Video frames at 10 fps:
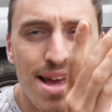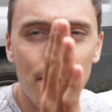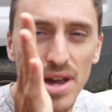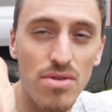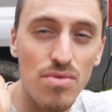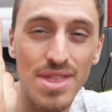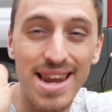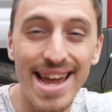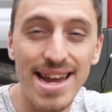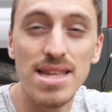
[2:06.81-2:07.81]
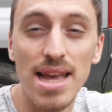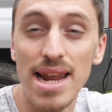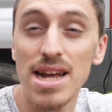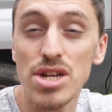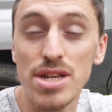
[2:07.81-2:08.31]
They're going to run the lengths and
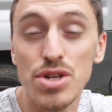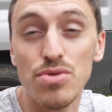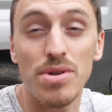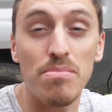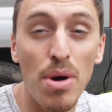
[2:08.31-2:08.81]
actually screw in